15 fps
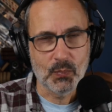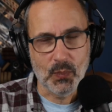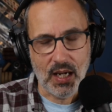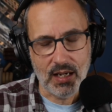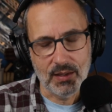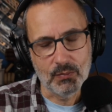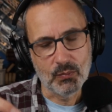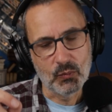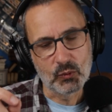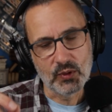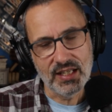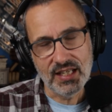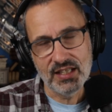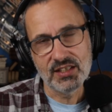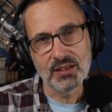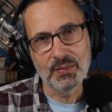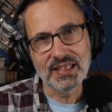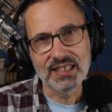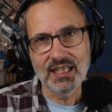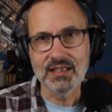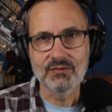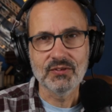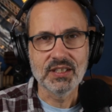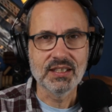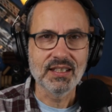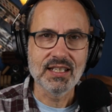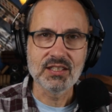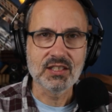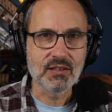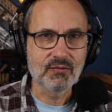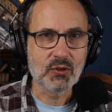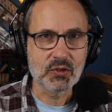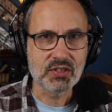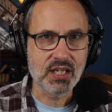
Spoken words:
I'm reasonably confident that's the first